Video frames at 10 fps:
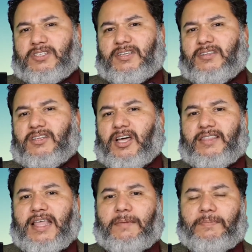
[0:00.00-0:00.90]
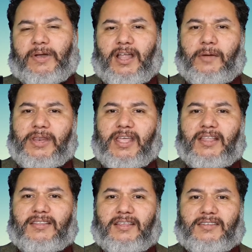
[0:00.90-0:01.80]
which is not that
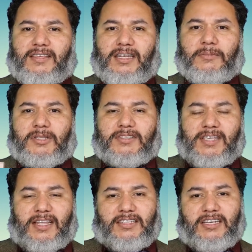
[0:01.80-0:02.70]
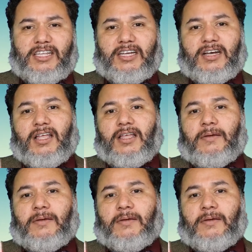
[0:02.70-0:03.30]
predominant, the cinnamon scent in here,